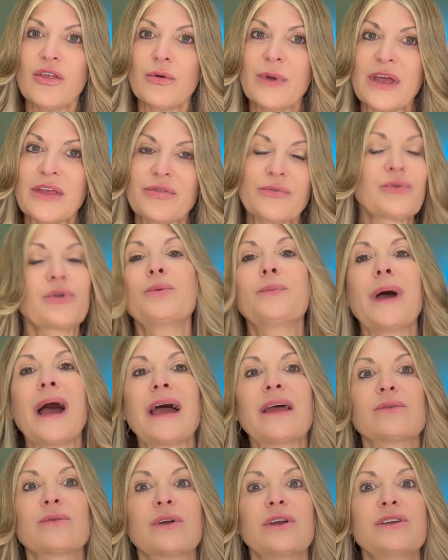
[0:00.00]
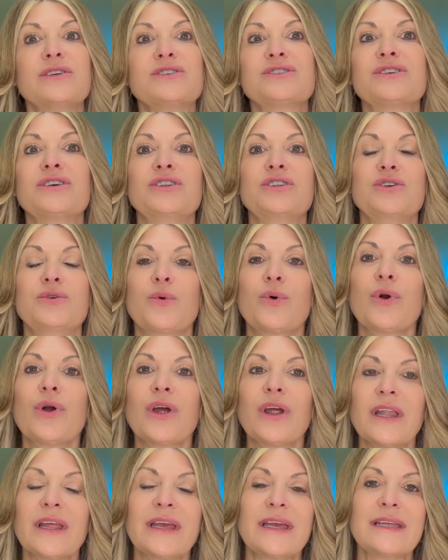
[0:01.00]
the way through Baton Rouge to New
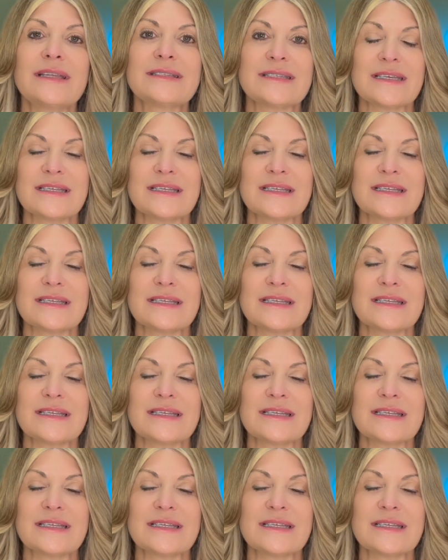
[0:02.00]
Orleans.